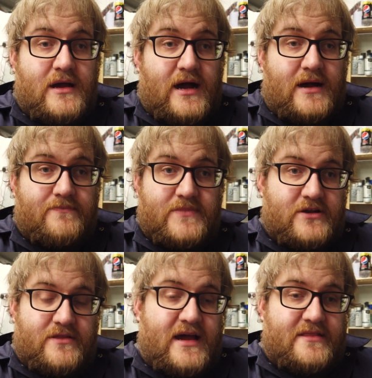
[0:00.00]

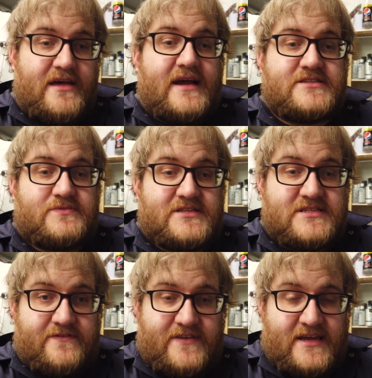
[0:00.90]
That is what the
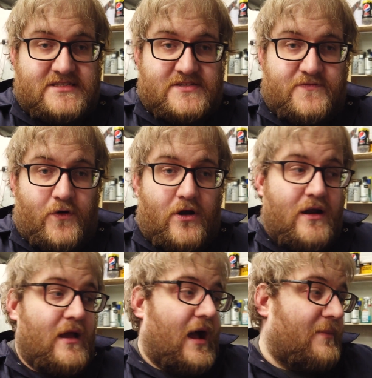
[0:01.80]
sniff test is for.
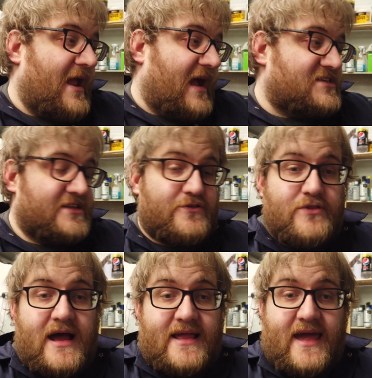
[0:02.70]
I might actually do
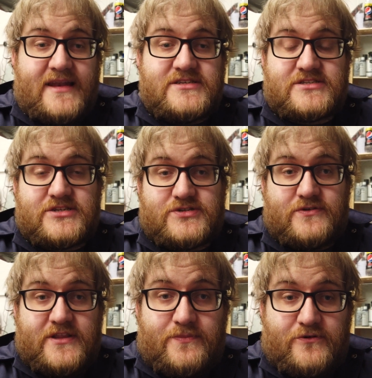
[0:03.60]
that again just to show
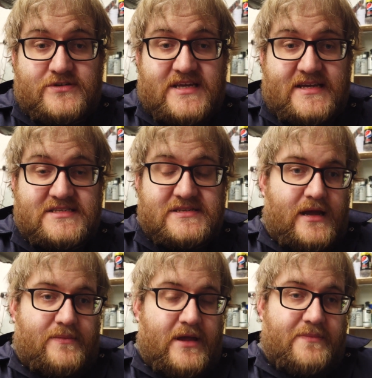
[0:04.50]
process.
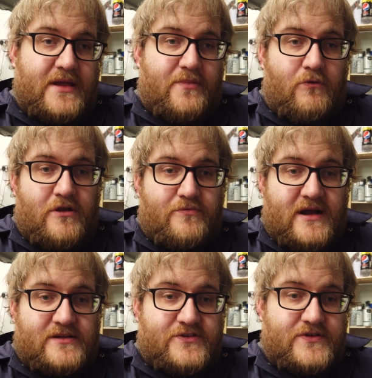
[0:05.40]
It might be
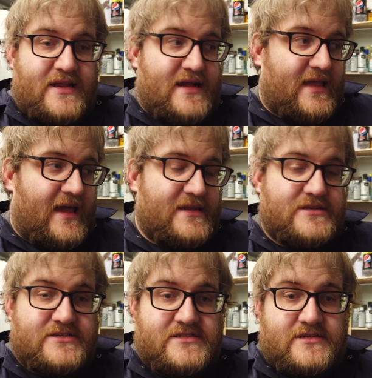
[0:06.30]
worthwhile doing that
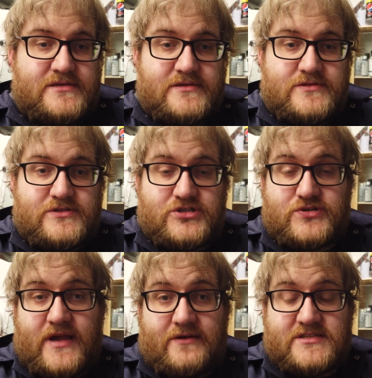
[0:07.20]
again just to
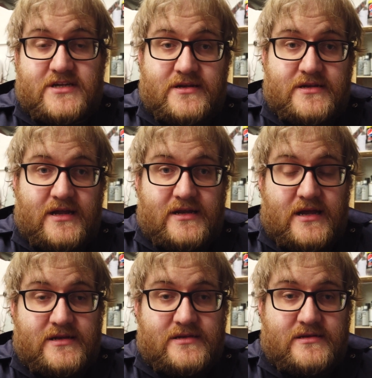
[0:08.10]
show you how it's done
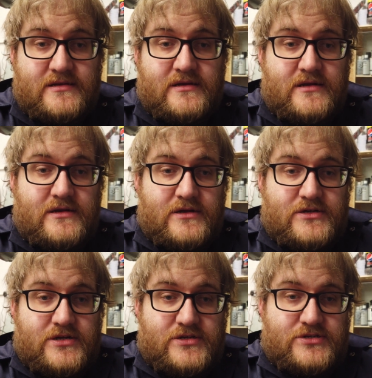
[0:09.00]
and
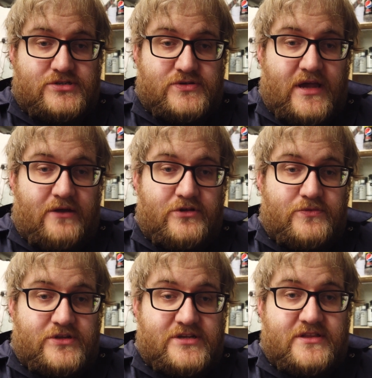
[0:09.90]
show you how
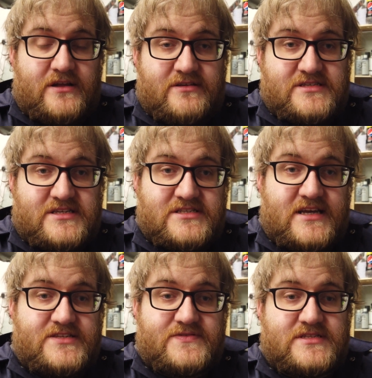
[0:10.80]
you would conduct a
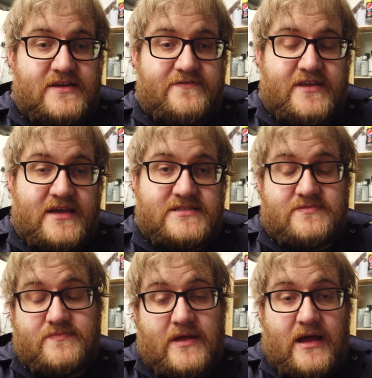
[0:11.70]
successful sniff
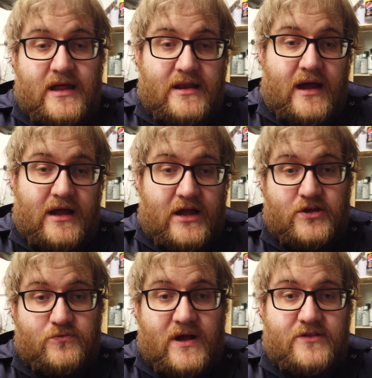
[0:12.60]
test. I
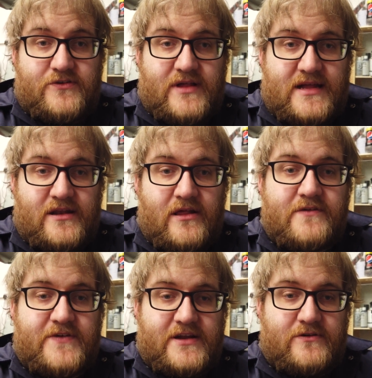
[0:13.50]
could well do that in
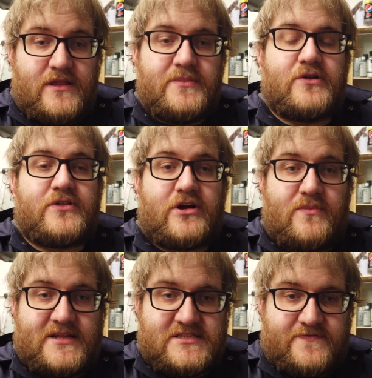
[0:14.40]
another video. Let me know in the
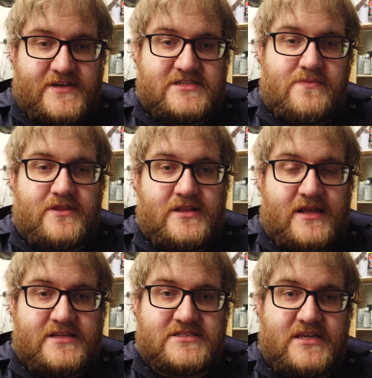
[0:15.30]
comments if that's something you'd
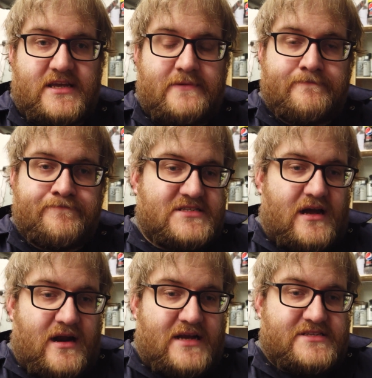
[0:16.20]
like to see. If I
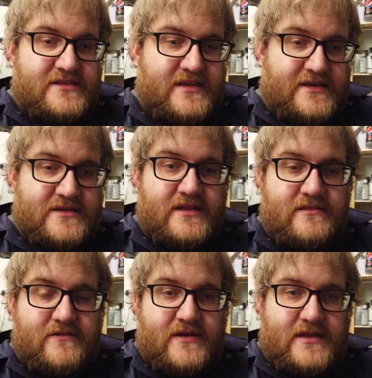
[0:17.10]
start actually tearing
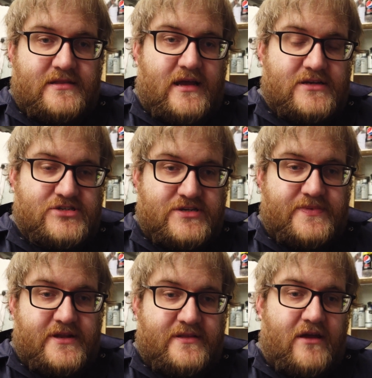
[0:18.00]
into it and
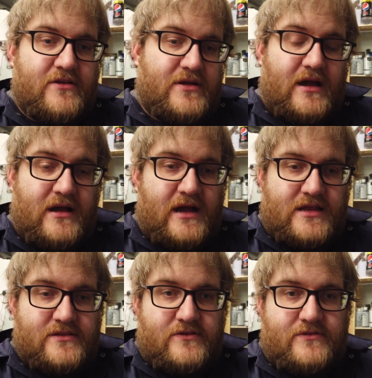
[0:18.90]
stripping it down, I
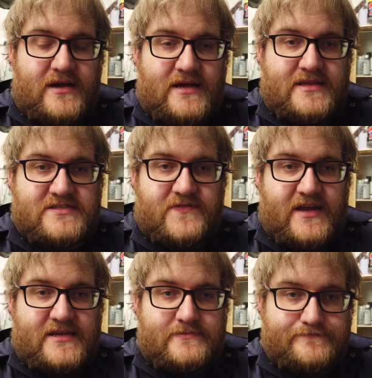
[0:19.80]
can do that, that's
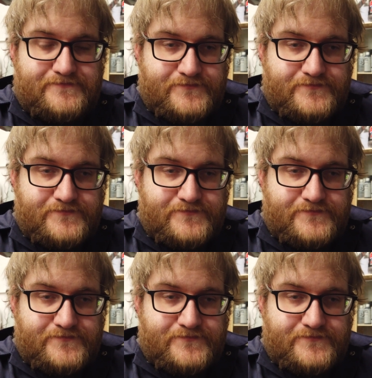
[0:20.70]
fine.